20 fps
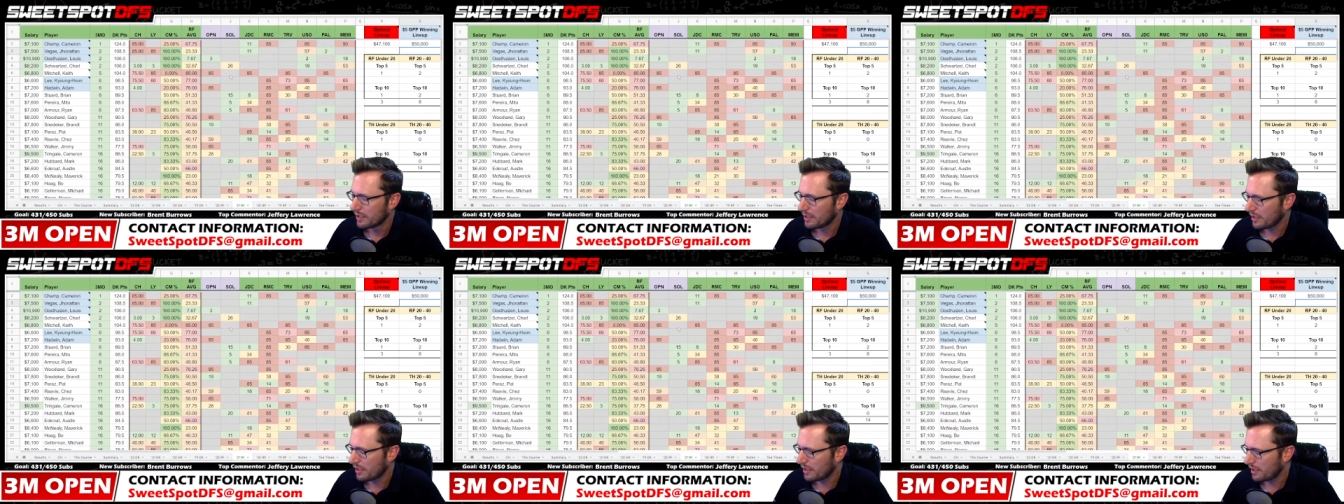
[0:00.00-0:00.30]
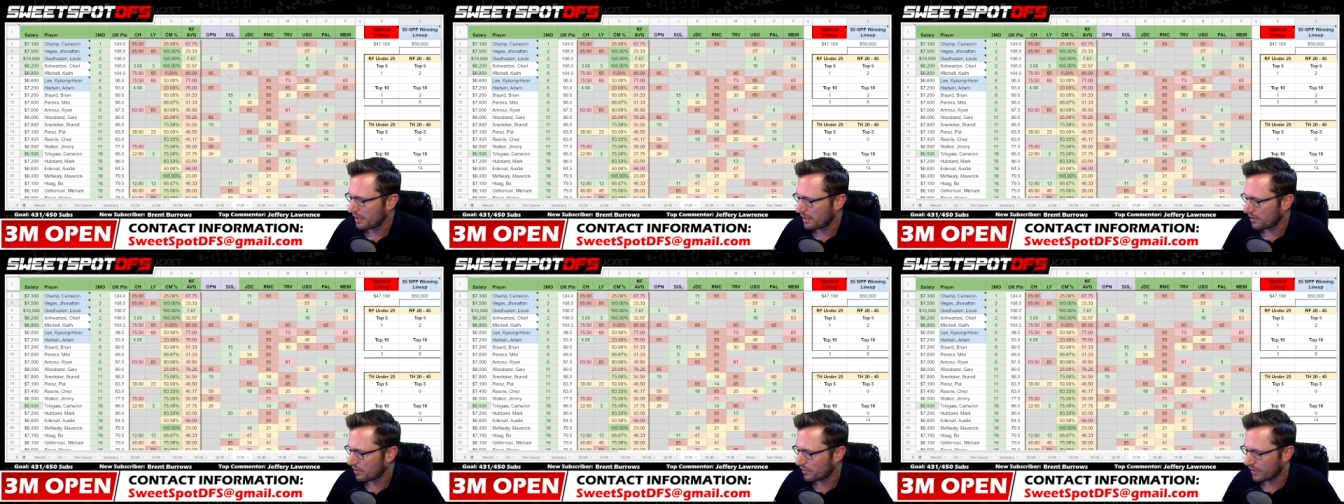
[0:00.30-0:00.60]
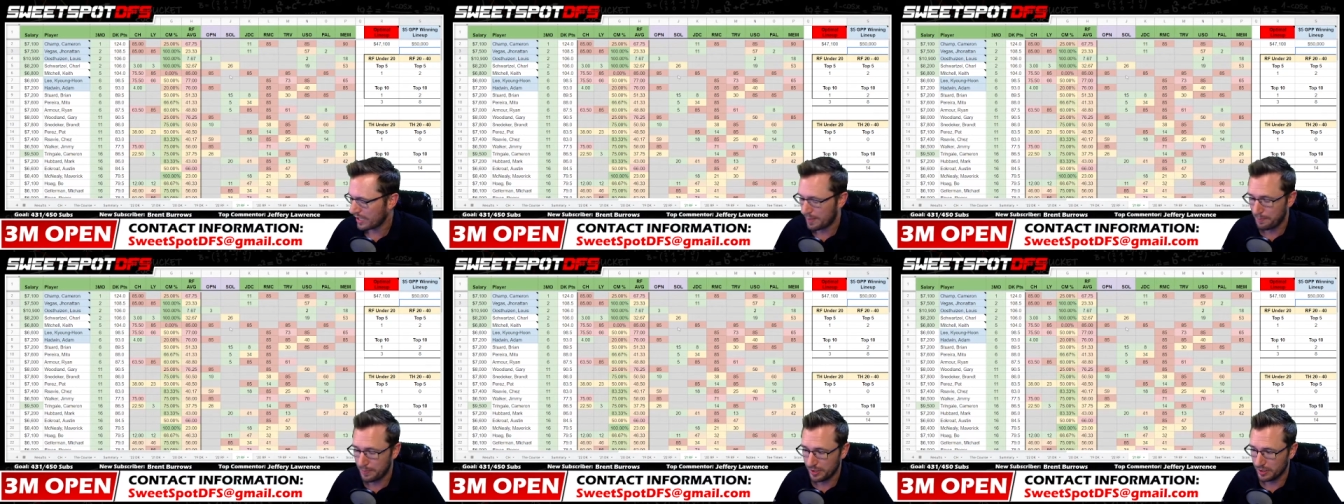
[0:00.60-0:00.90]
uh, or
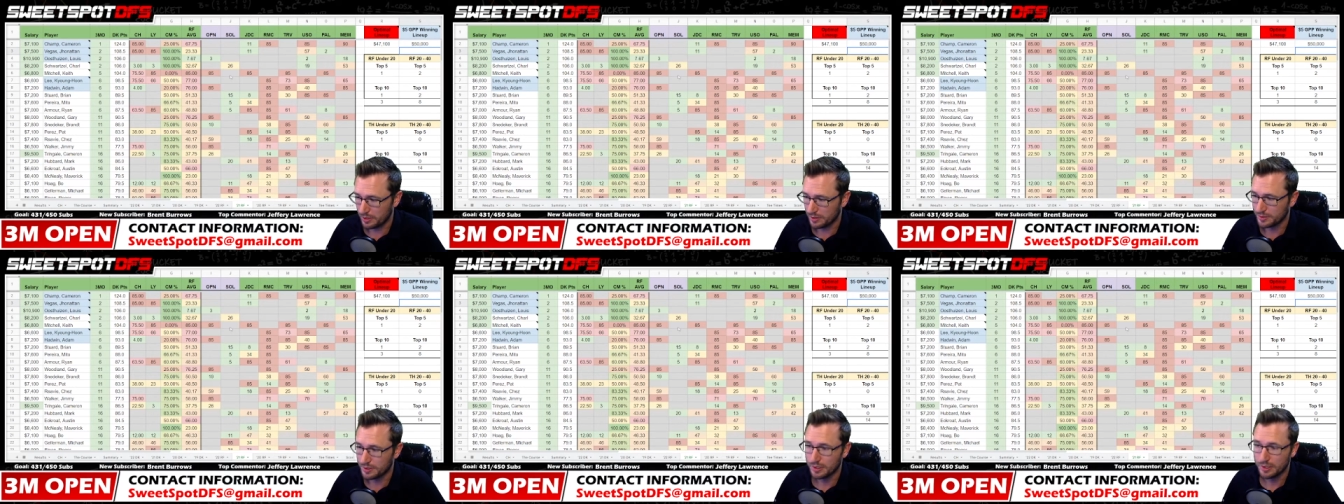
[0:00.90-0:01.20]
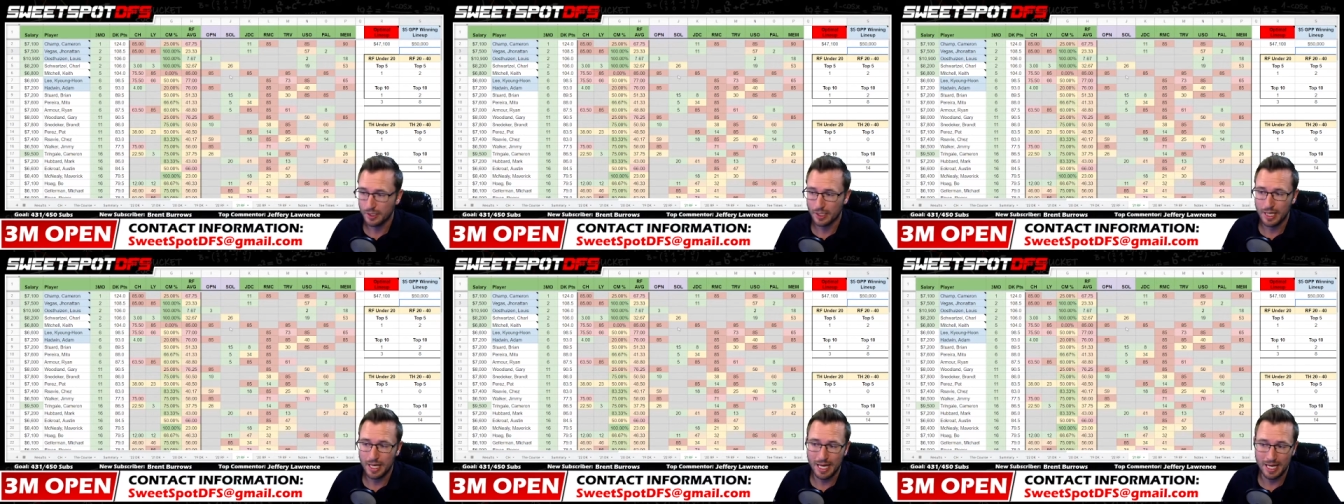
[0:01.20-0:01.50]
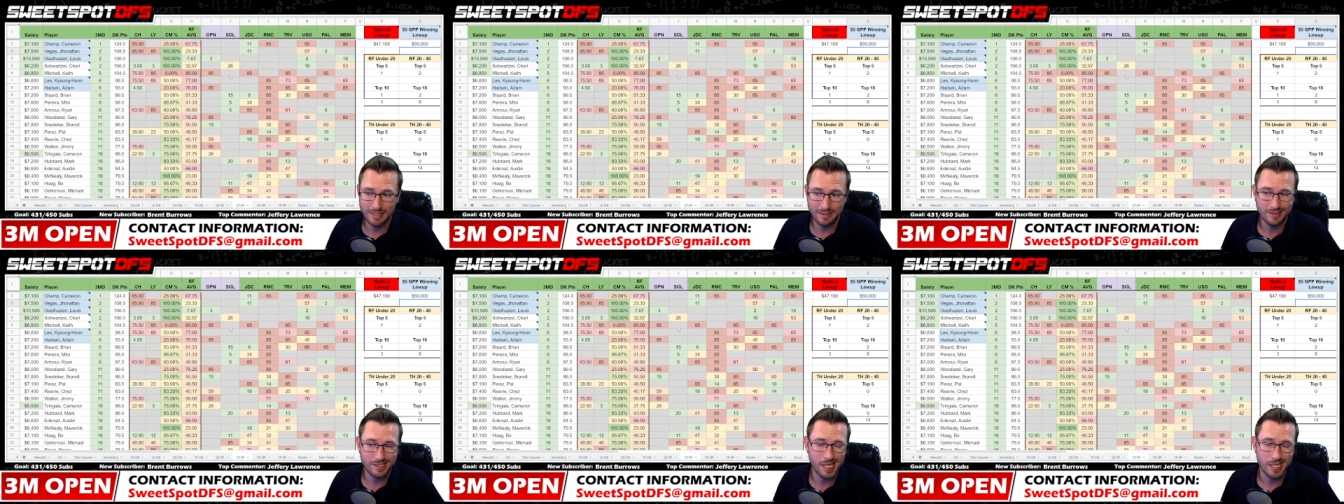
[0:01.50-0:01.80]
that build
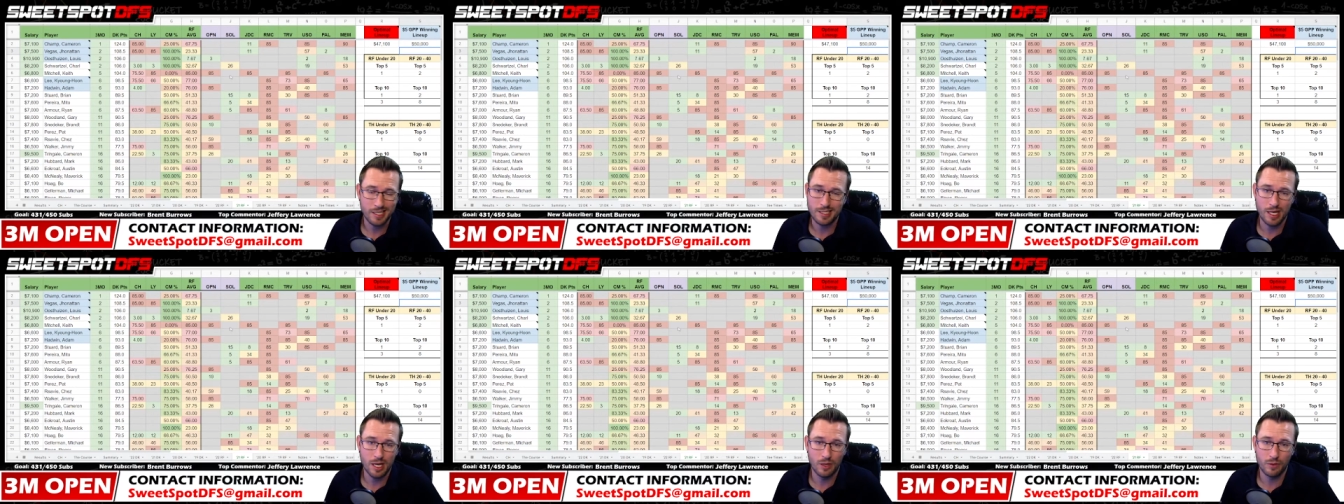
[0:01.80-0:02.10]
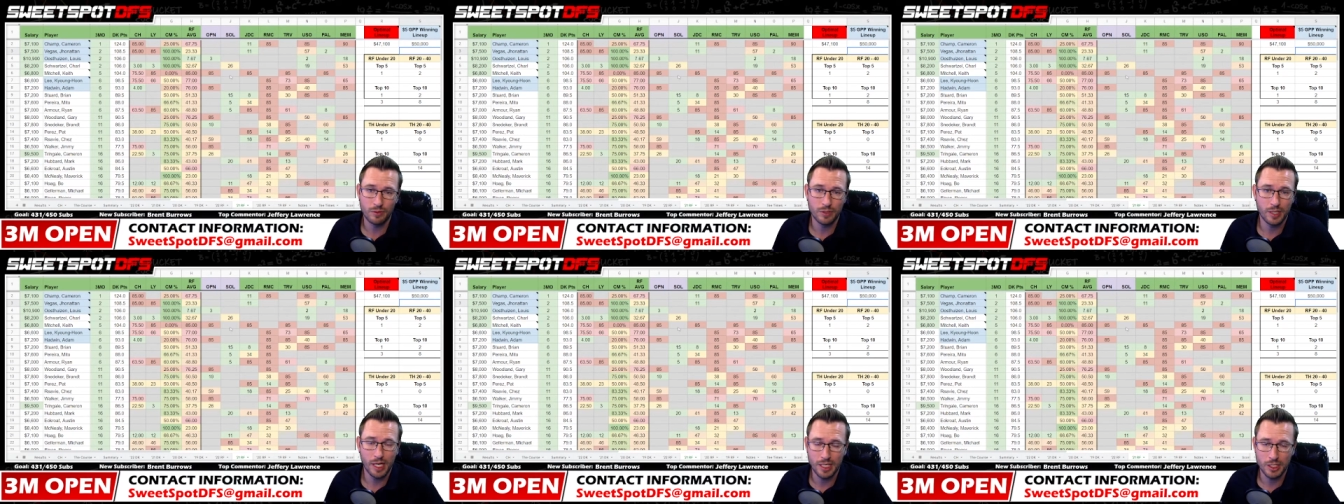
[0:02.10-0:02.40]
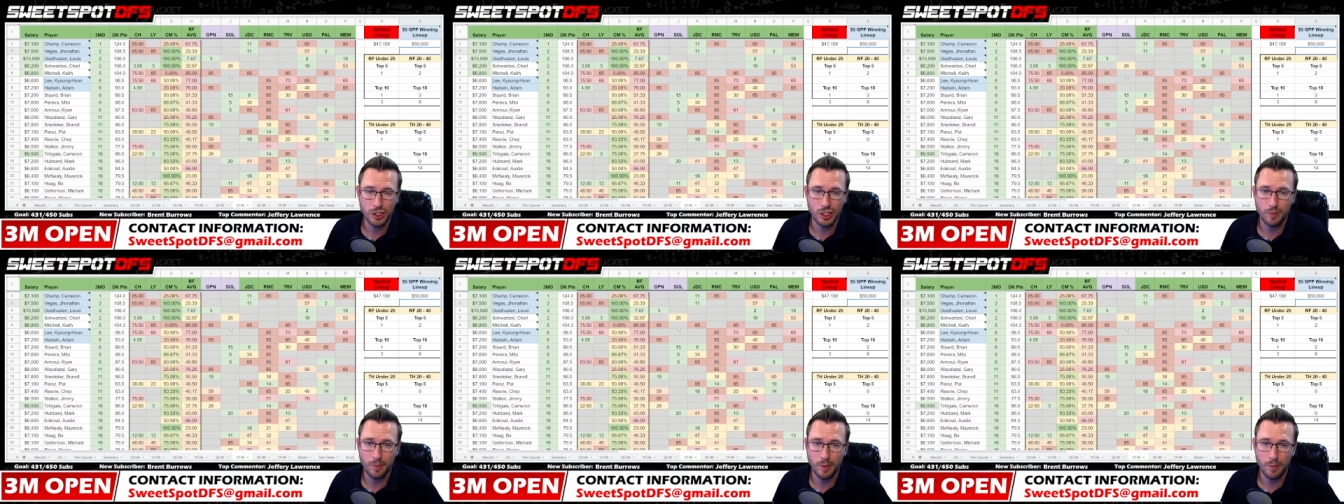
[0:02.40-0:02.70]
and take down a
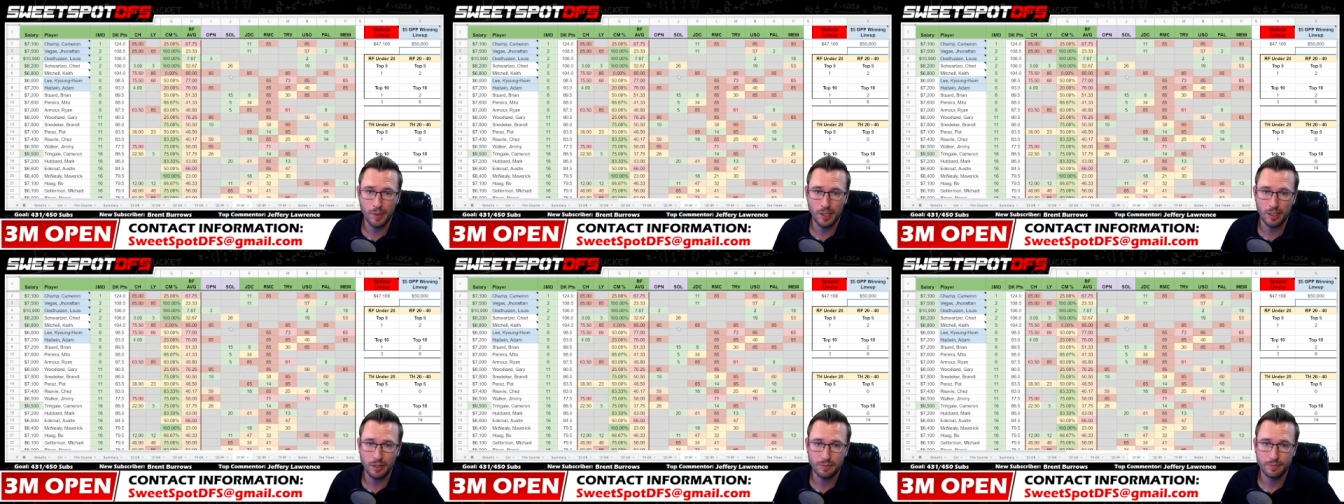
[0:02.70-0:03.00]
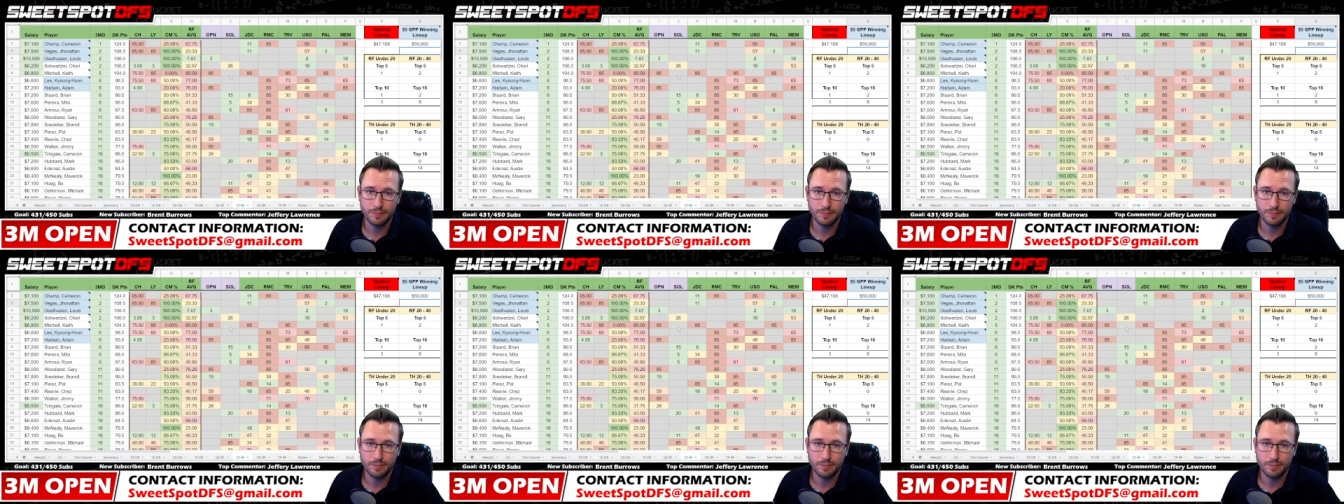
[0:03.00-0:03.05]
GPP.